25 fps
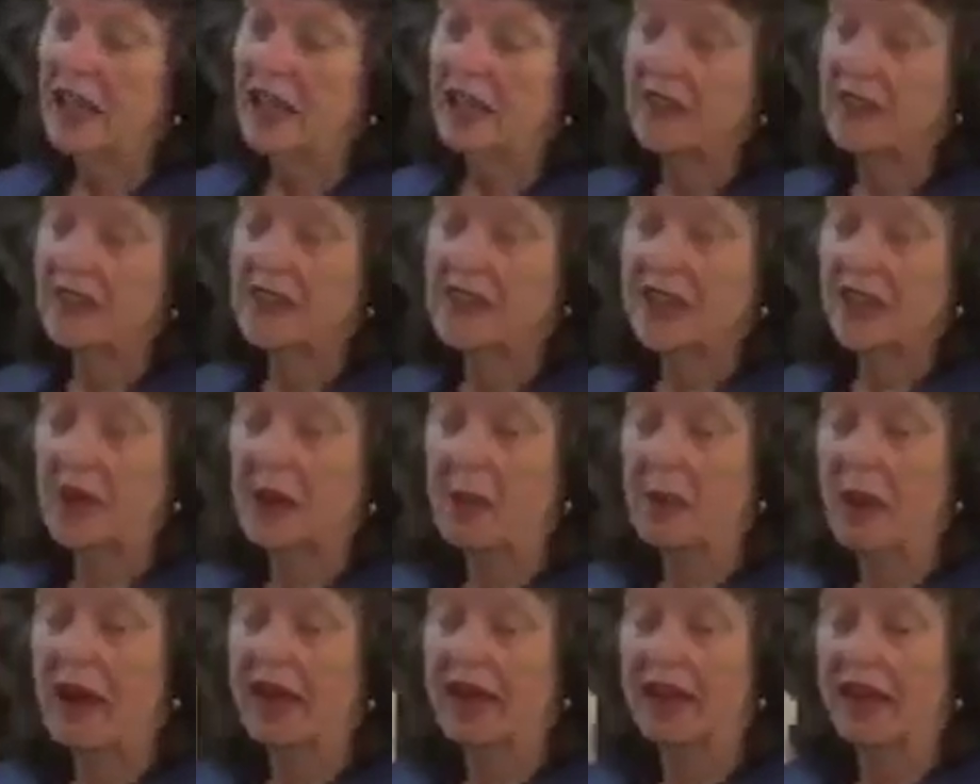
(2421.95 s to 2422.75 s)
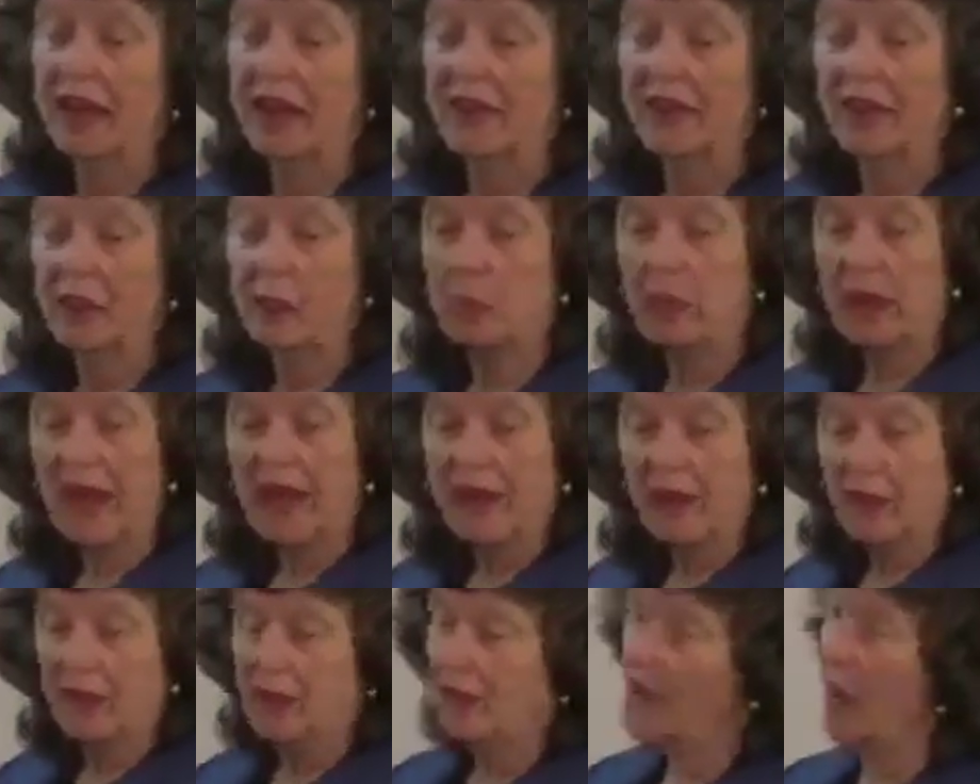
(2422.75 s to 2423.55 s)
The Cinematic, The
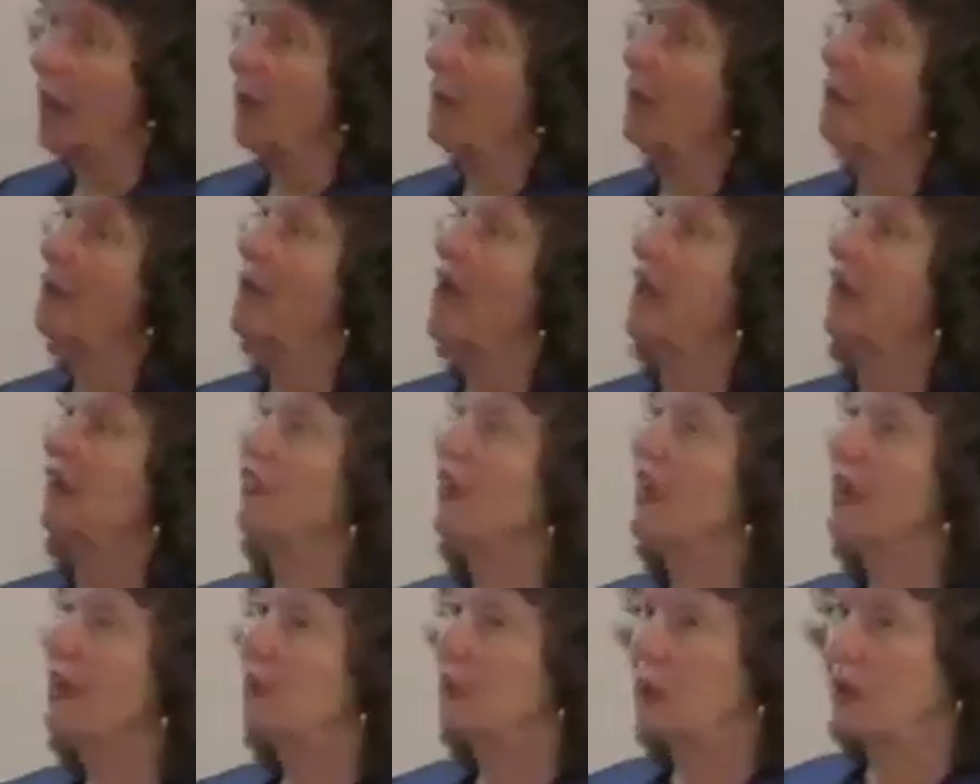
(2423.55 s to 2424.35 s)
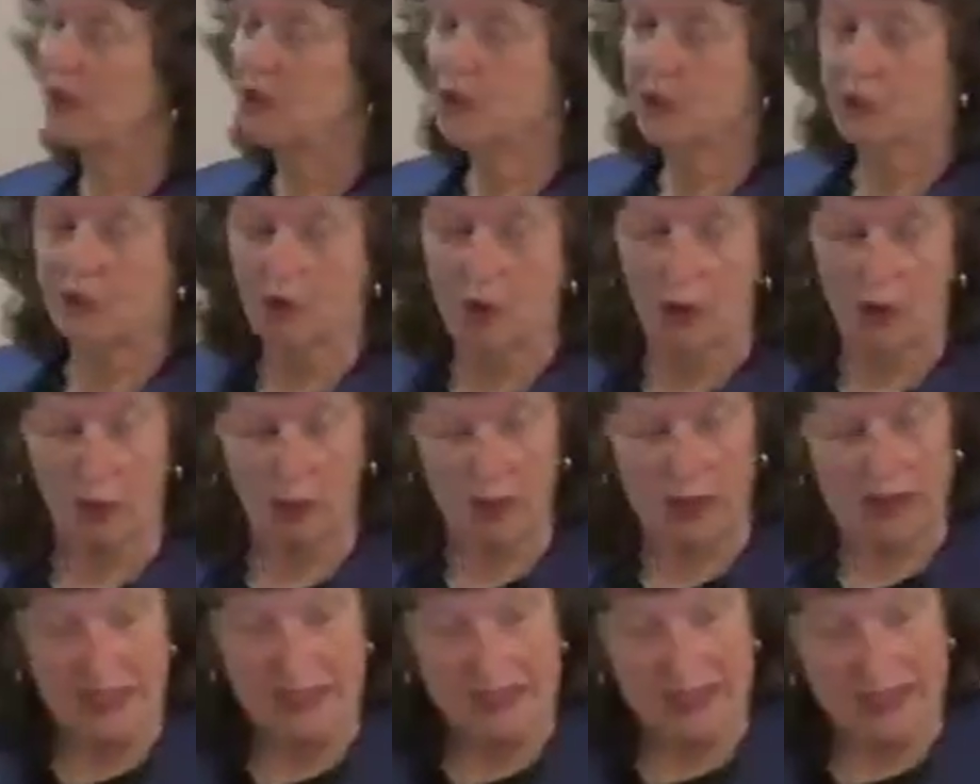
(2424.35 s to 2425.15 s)
Black Femme, and The Image of
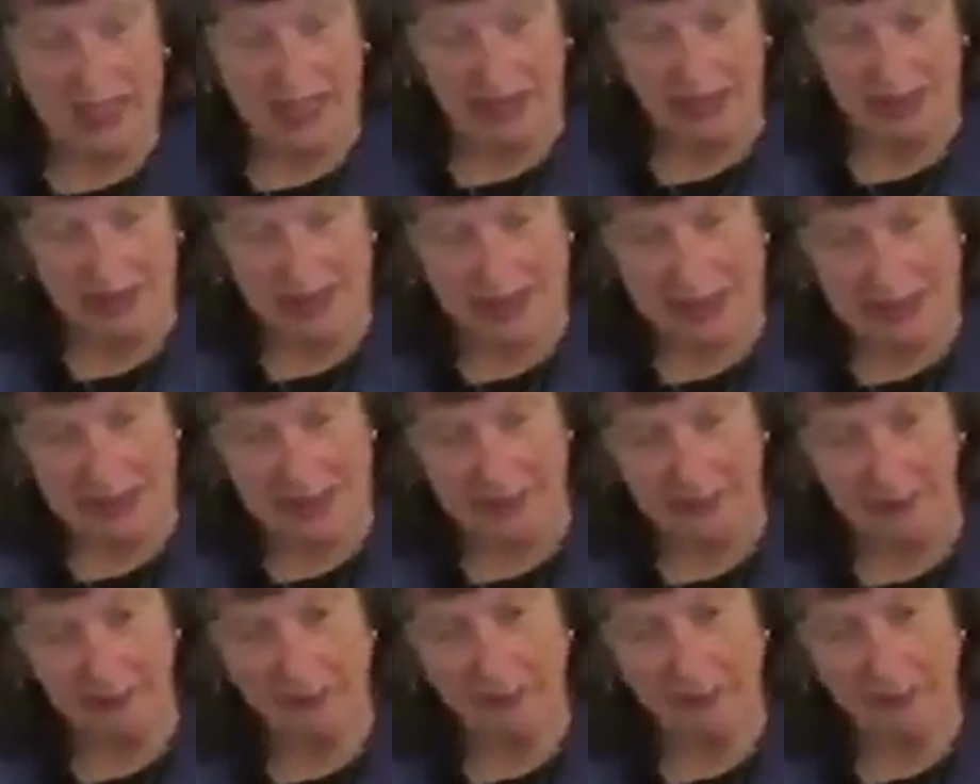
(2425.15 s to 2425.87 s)
Common Sense.